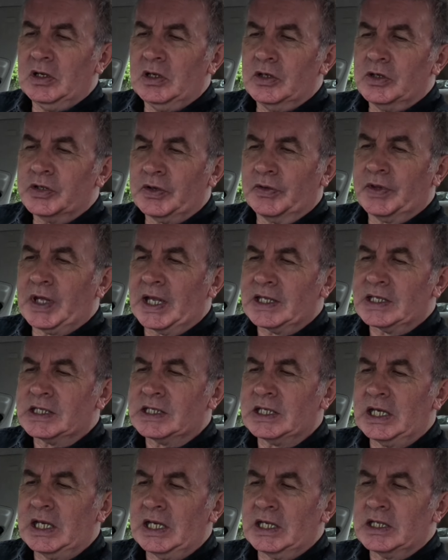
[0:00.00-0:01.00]
So that's
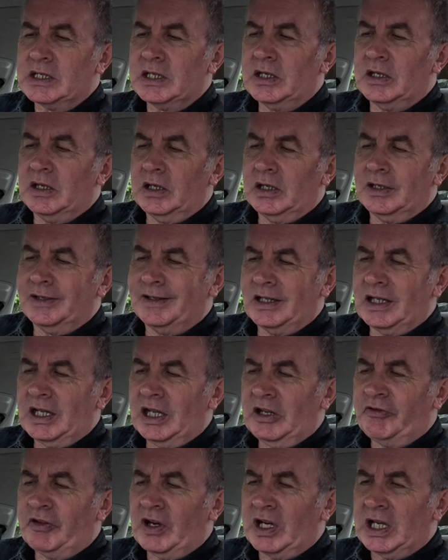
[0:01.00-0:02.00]
it.
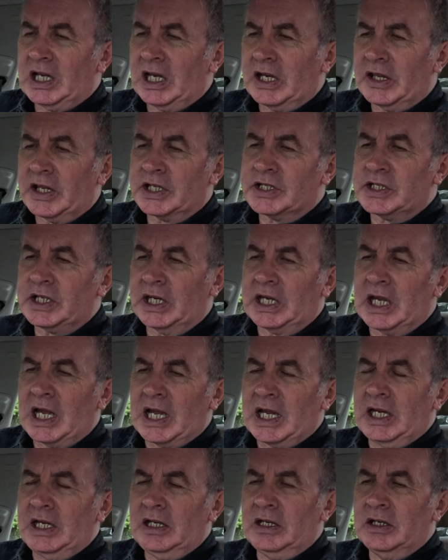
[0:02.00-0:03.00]
If I click that
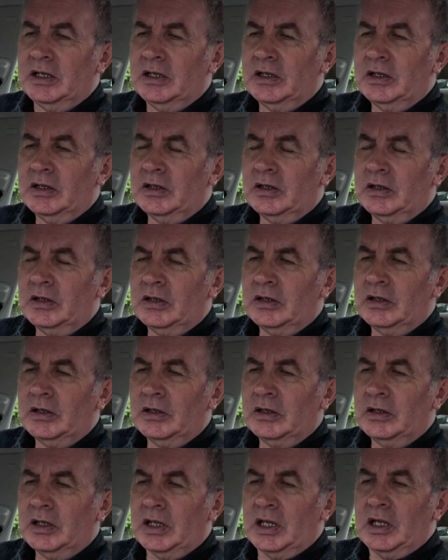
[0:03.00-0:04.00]
again,
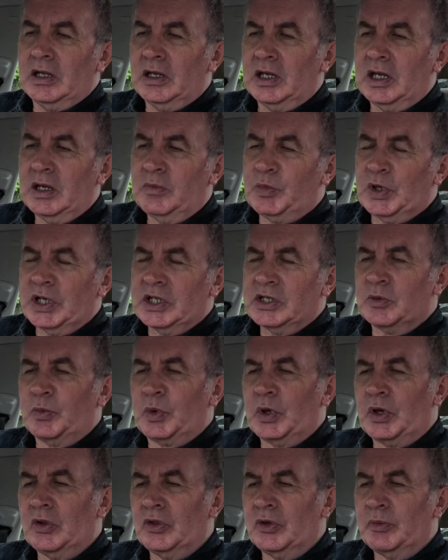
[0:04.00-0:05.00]
it brings up
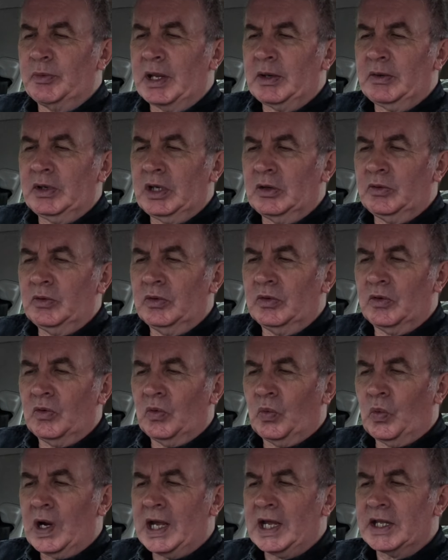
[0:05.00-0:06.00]
another menu.
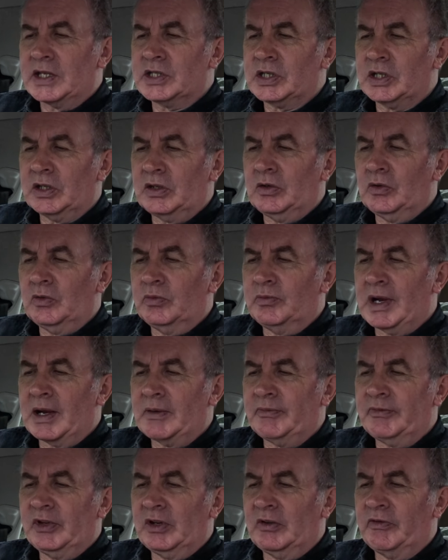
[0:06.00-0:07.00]
Where to, map
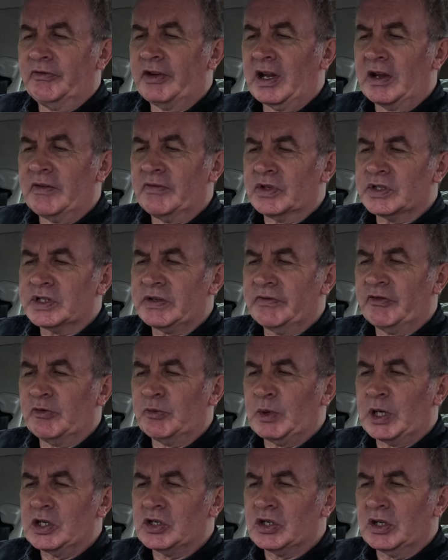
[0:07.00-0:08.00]
view, favourites,
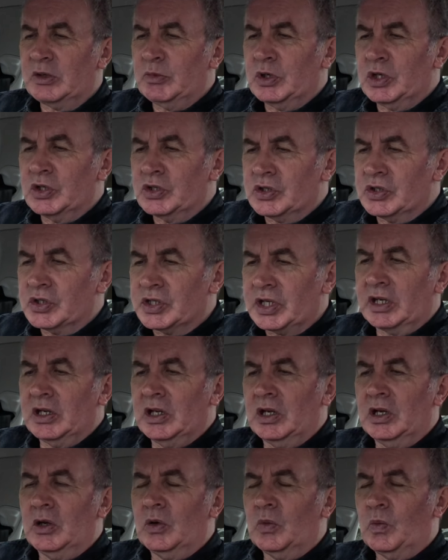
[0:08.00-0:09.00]
information, emergency.
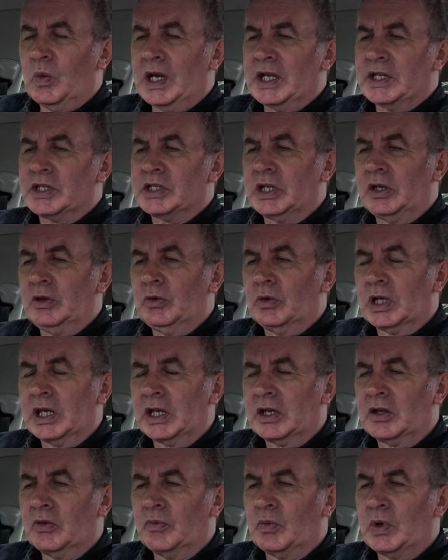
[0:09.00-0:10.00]
Where to, click
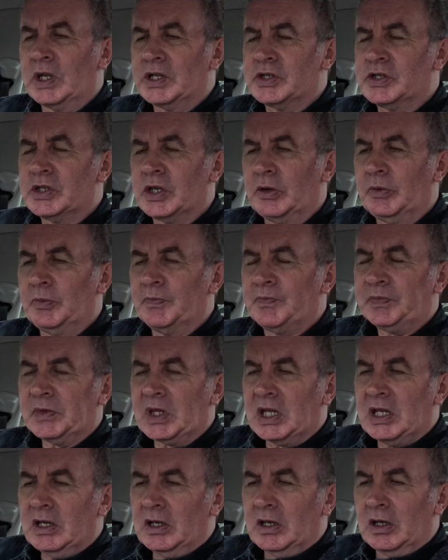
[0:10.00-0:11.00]
on where to.
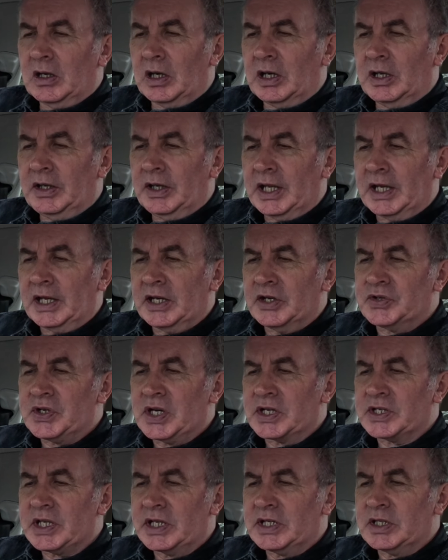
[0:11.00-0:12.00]
And then
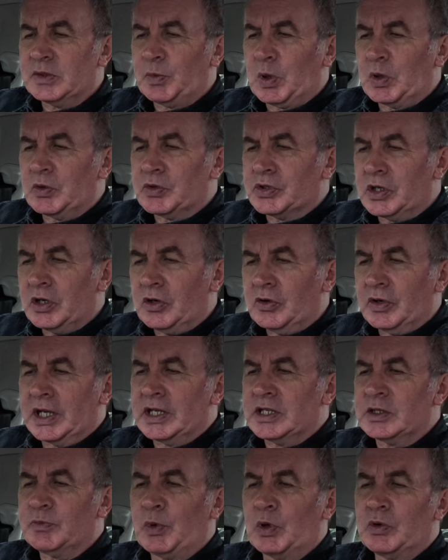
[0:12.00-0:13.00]
address, enter postcode.
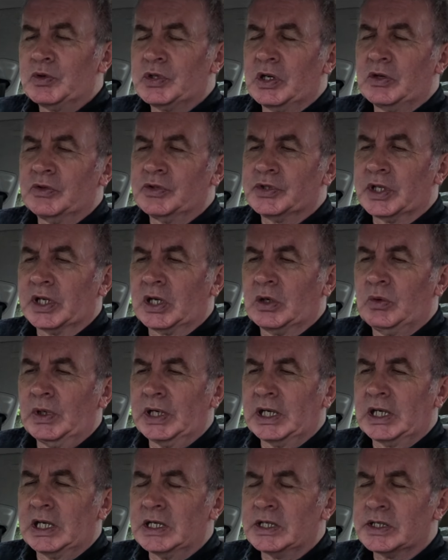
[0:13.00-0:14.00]
Enter postcode is the
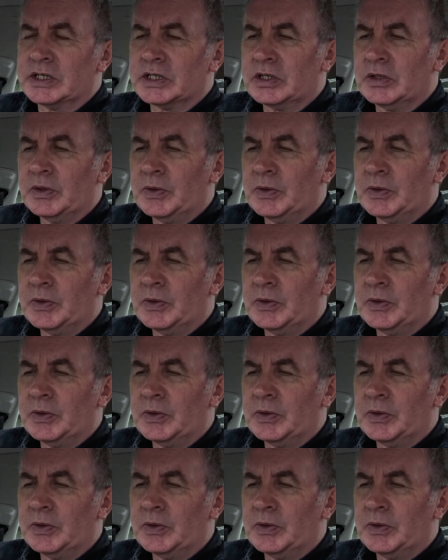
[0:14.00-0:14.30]
quickest.